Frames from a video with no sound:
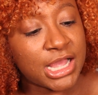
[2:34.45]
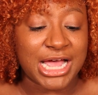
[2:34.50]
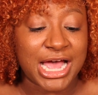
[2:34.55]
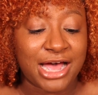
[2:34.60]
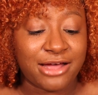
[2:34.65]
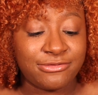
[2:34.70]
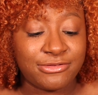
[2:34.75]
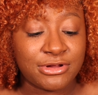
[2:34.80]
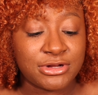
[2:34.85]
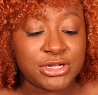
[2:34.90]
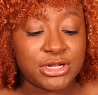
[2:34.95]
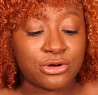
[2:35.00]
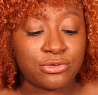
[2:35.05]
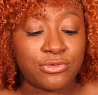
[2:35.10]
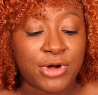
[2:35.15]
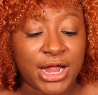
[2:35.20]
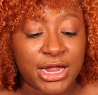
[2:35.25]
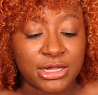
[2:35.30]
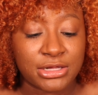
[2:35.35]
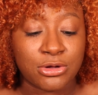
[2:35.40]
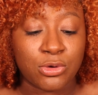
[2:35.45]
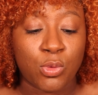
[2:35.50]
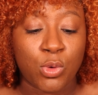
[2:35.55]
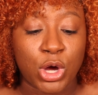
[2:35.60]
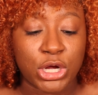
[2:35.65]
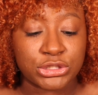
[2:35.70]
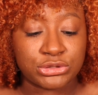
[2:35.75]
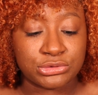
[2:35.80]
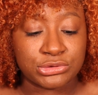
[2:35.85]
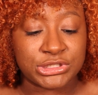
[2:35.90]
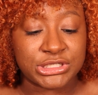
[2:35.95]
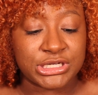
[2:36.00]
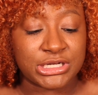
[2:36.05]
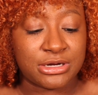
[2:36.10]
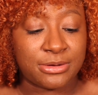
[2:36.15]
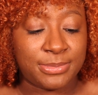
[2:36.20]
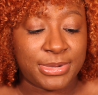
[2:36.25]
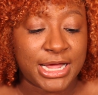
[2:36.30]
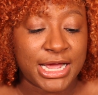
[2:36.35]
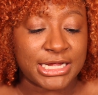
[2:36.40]
After your regular wash routine,
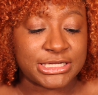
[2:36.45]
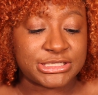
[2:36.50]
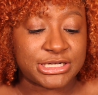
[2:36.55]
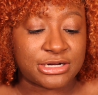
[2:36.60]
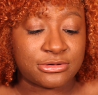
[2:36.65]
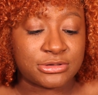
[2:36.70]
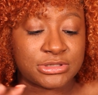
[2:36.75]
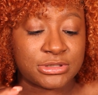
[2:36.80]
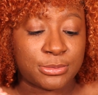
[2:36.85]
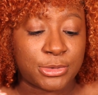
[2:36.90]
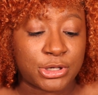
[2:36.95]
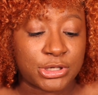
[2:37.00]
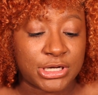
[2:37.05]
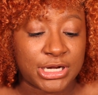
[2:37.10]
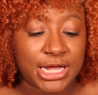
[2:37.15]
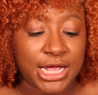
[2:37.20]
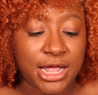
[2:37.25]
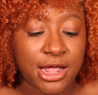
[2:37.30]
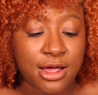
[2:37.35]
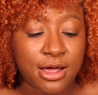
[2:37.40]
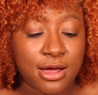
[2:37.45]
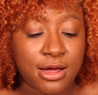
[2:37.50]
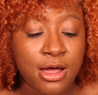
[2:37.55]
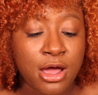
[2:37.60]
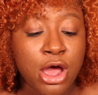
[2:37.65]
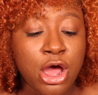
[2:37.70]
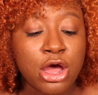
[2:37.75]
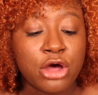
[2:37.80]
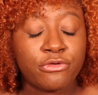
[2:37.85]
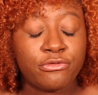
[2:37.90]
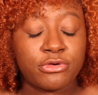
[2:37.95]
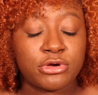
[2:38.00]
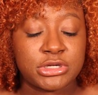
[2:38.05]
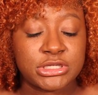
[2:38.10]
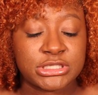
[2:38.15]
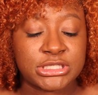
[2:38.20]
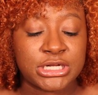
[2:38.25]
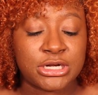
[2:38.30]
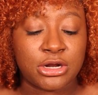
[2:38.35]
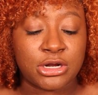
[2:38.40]
apply a generous amount of the hair,
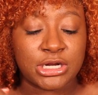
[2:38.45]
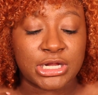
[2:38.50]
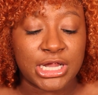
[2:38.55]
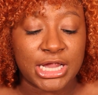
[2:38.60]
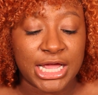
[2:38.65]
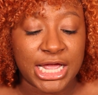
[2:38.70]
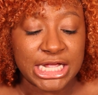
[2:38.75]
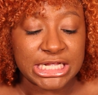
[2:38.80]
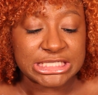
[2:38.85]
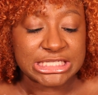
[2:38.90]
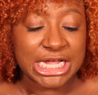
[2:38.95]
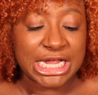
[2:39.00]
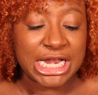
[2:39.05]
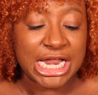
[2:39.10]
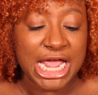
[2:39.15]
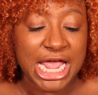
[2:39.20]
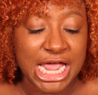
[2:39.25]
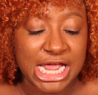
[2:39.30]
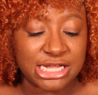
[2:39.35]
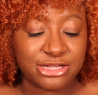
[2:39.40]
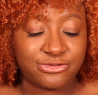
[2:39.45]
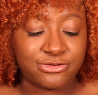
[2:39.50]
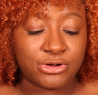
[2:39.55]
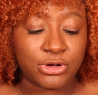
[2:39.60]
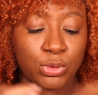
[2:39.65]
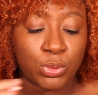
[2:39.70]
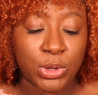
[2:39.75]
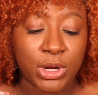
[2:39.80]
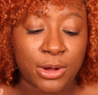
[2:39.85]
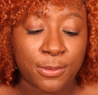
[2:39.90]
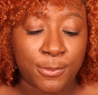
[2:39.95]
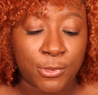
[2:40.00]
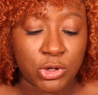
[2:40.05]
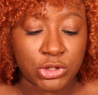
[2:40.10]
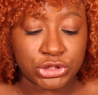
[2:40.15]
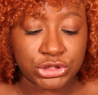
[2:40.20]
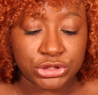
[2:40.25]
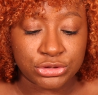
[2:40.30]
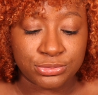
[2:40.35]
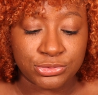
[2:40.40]
focusing on the length and the ends for a quick
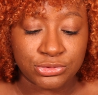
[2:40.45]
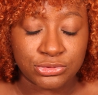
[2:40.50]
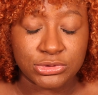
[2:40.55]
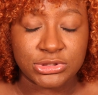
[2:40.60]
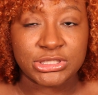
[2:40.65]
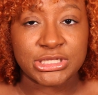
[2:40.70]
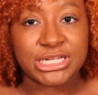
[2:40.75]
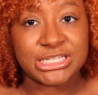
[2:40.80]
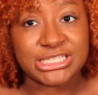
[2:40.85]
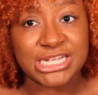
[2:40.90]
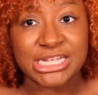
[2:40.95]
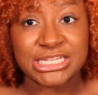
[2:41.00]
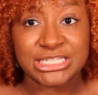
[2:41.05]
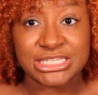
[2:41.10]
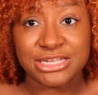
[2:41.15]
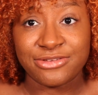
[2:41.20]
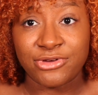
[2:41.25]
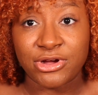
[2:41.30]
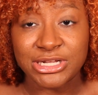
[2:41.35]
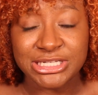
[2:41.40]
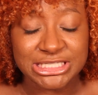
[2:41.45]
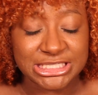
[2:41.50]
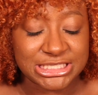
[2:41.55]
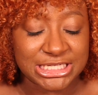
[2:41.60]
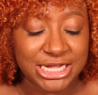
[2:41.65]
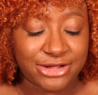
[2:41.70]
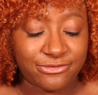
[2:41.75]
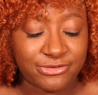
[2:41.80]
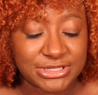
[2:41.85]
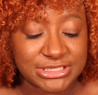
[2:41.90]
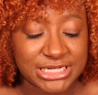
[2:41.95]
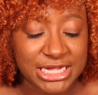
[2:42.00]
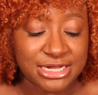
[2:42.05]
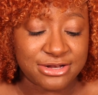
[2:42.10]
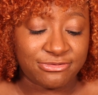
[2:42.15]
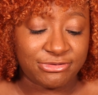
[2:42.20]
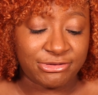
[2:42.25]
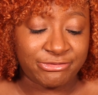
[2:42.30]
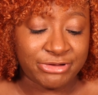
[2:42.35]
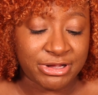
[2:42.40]
moisture boost. It says leave on for 10
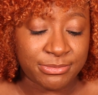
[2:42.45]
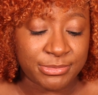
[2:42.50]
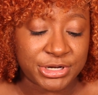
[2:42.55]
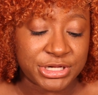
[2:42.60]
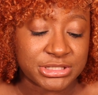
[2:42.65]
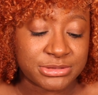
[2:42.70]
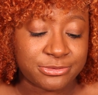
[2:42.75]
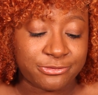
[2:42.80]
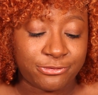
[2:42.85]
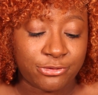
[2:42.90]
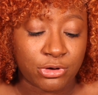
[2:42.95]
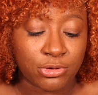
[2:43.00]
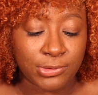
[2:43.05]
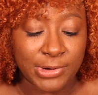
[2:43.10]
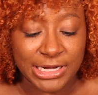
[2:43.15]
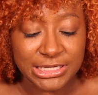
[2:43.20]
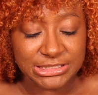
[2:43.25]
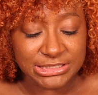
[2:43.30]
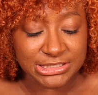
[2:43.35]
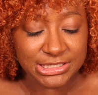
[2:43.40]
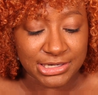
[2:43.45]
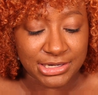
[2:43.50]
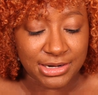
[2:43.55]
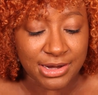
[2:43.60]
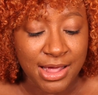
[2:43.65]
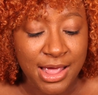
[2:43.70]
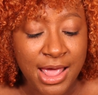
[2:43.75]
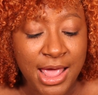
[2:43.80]
to 15 minutes before rinsing,